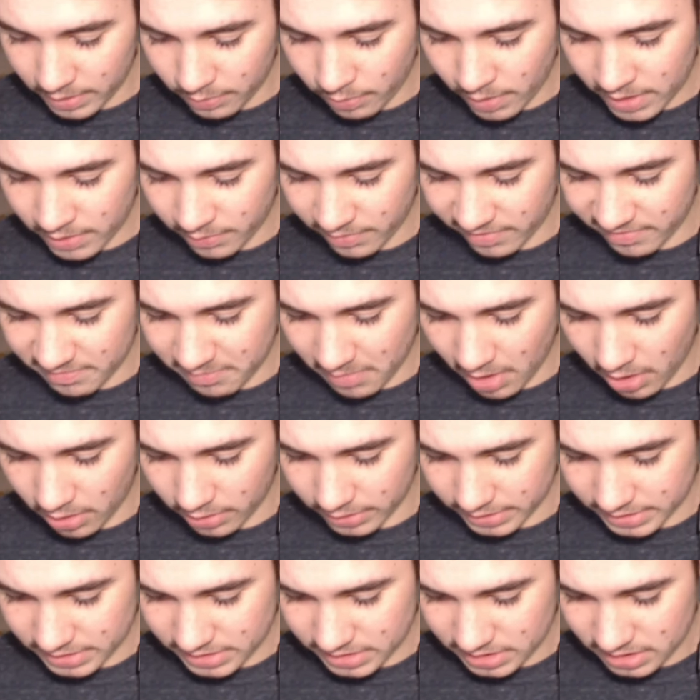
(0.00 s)
wait, we have
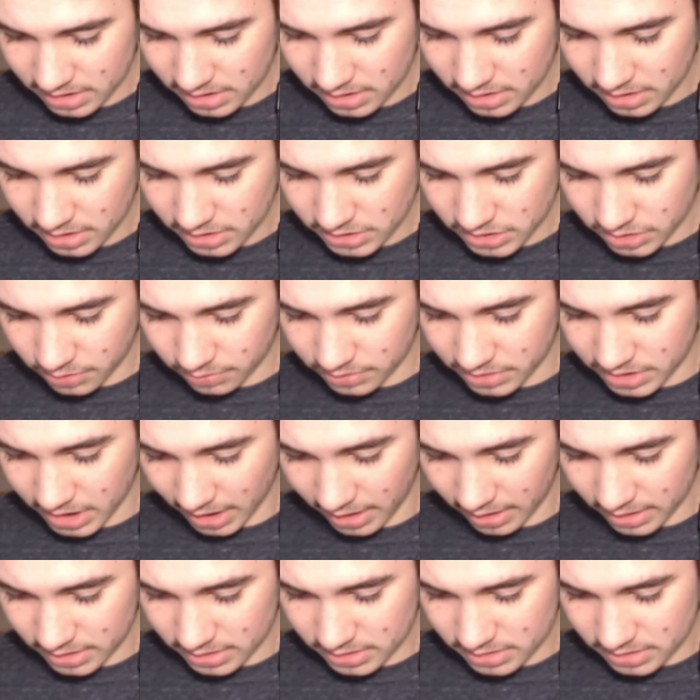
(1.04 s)
mods. So
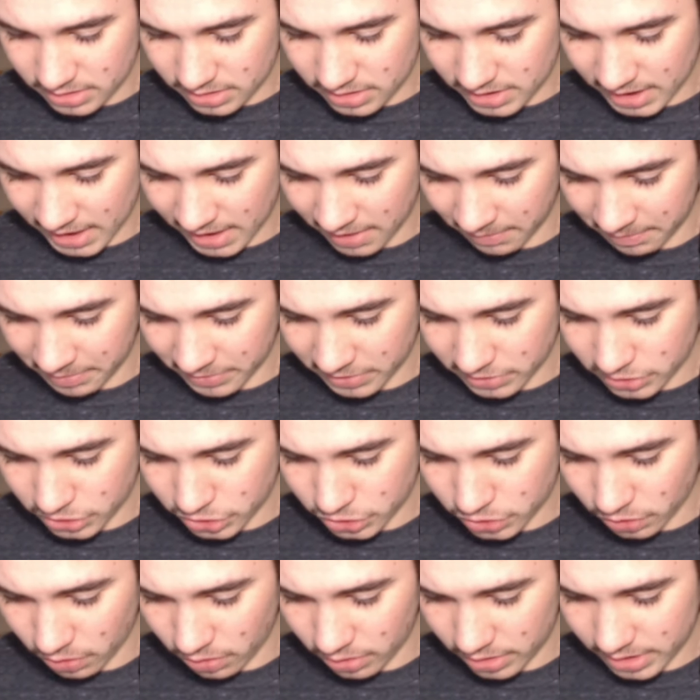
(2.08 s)
duct tape,
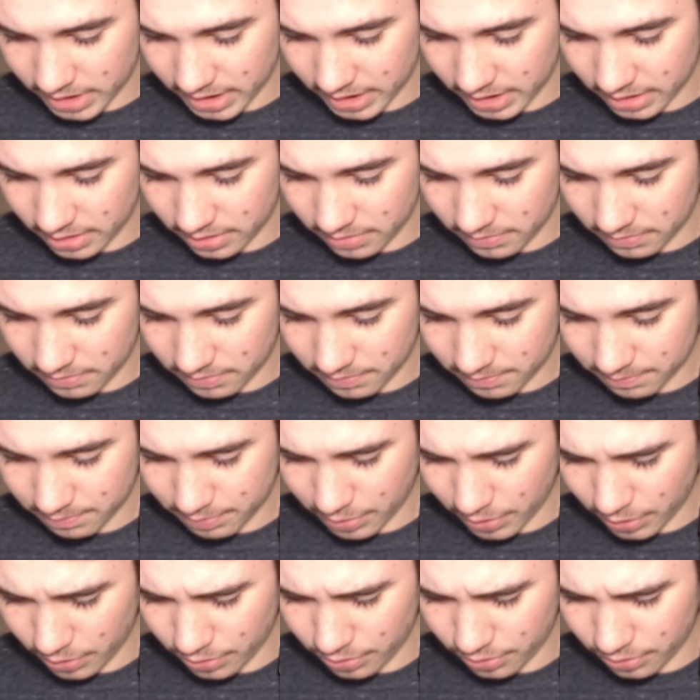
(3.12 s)
stalking, ho